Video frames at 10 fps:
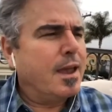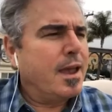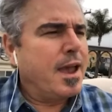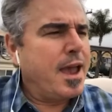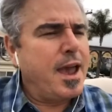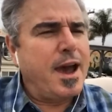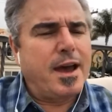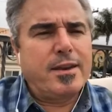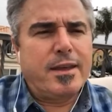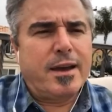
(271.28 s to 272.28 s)

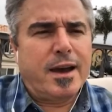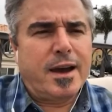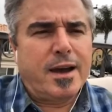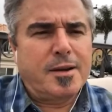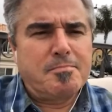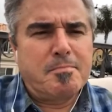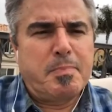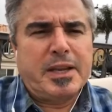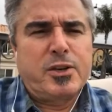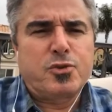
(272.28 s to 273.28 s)
and um,
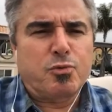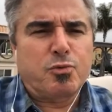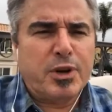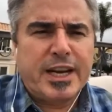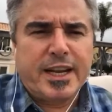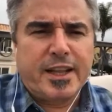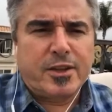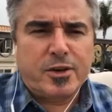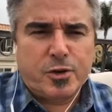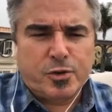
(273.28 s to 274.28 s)
binge reading the
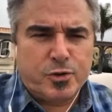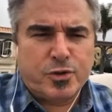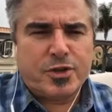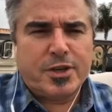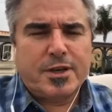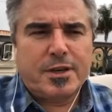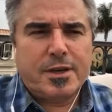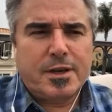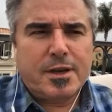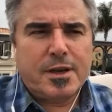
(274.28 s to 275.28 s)
news,
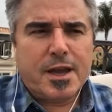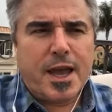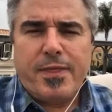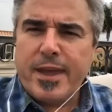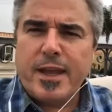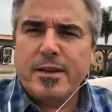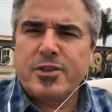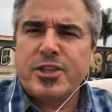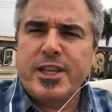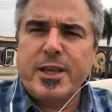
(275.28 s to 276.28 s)
and then
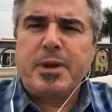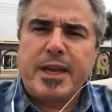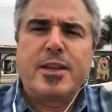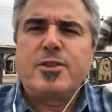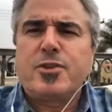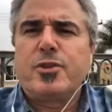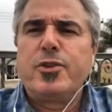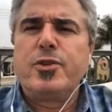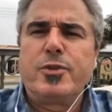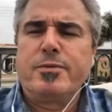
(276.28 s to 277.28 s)
sleeping until
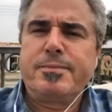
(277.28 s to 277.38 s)
noon.